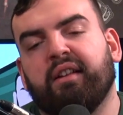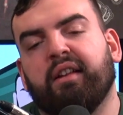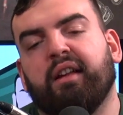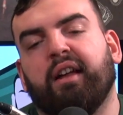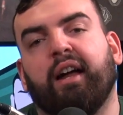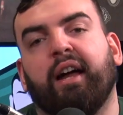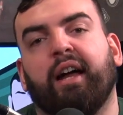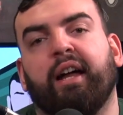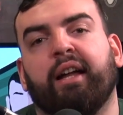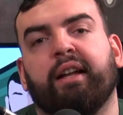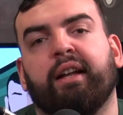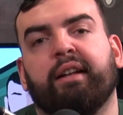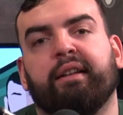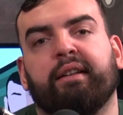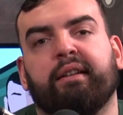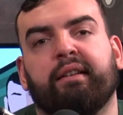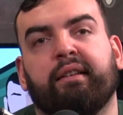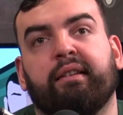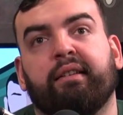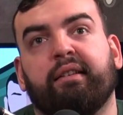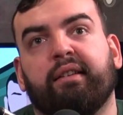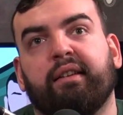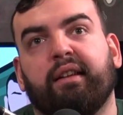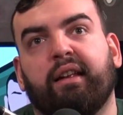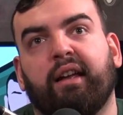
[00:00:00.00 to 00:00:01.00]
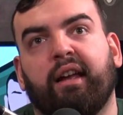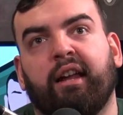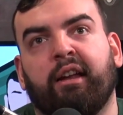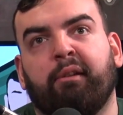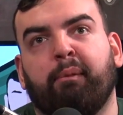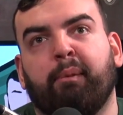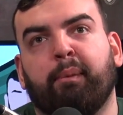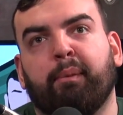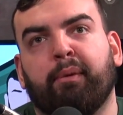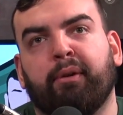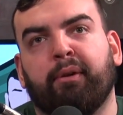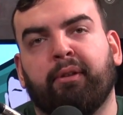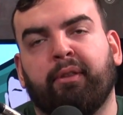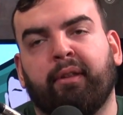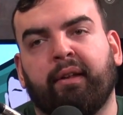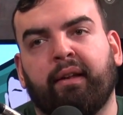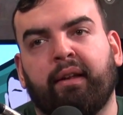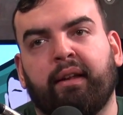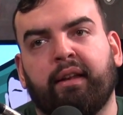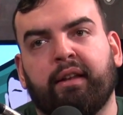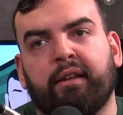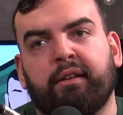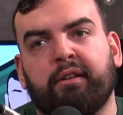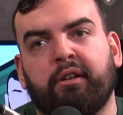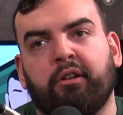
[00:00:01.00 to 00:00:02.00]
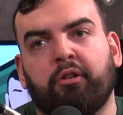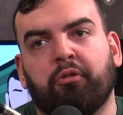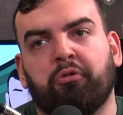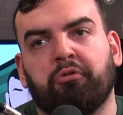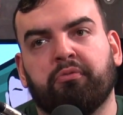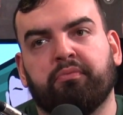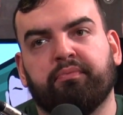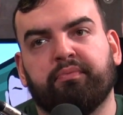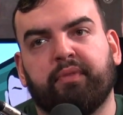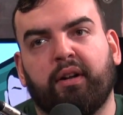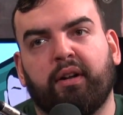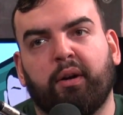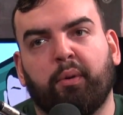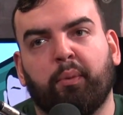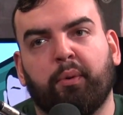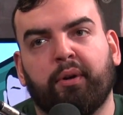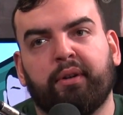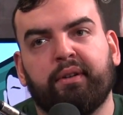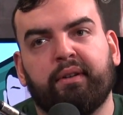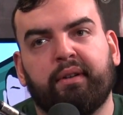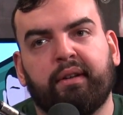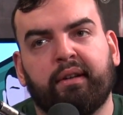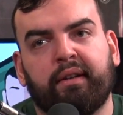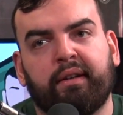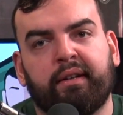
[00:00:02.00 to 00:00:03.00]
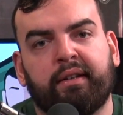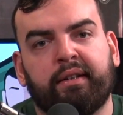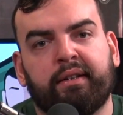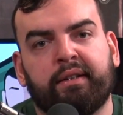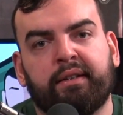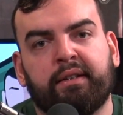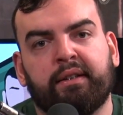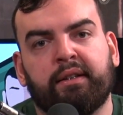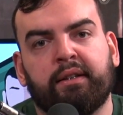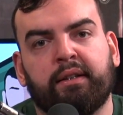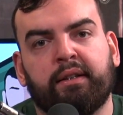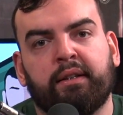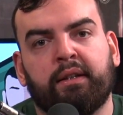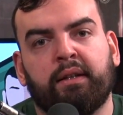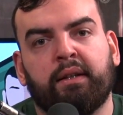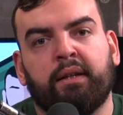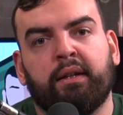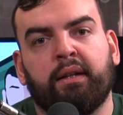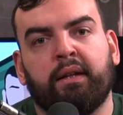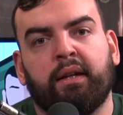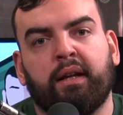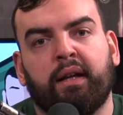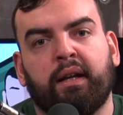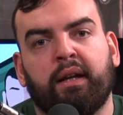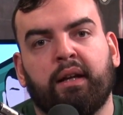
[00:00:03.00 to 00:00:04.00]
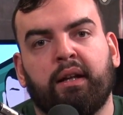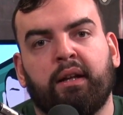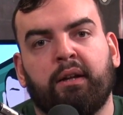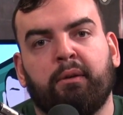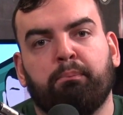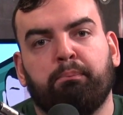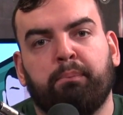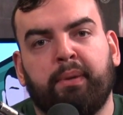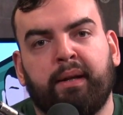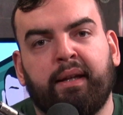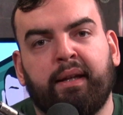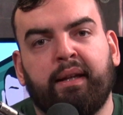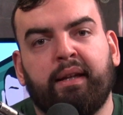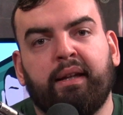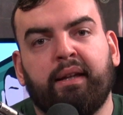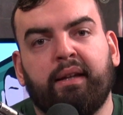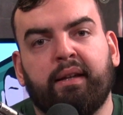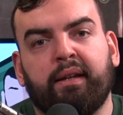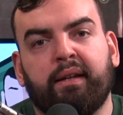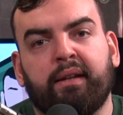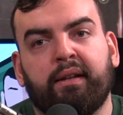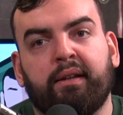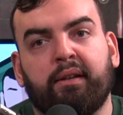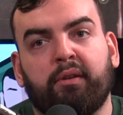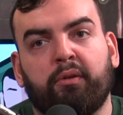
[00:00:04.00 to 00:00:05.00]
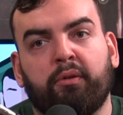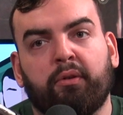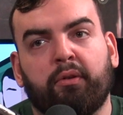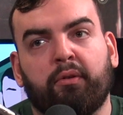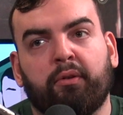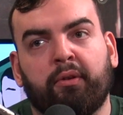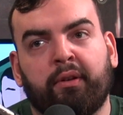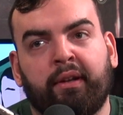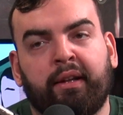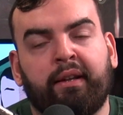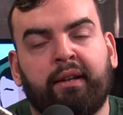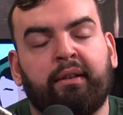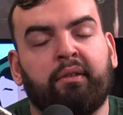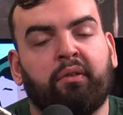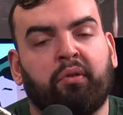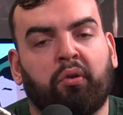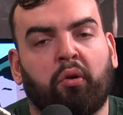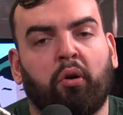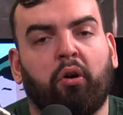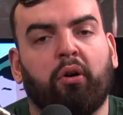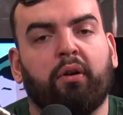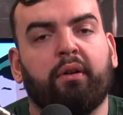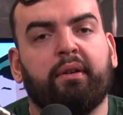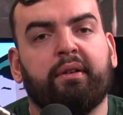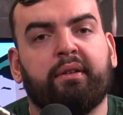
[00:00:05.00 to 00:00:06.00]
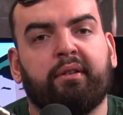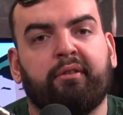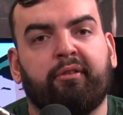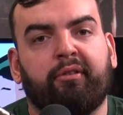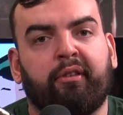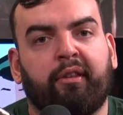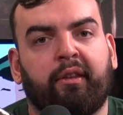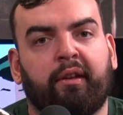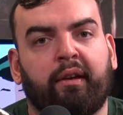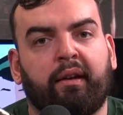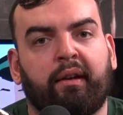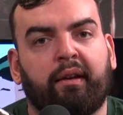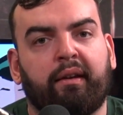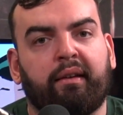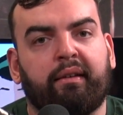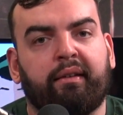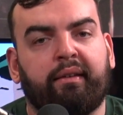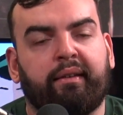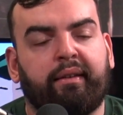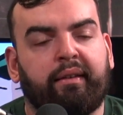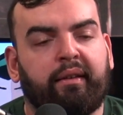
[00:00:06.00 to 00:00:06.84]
And I remember thinking, you know, I want to be leading Scotland for the next,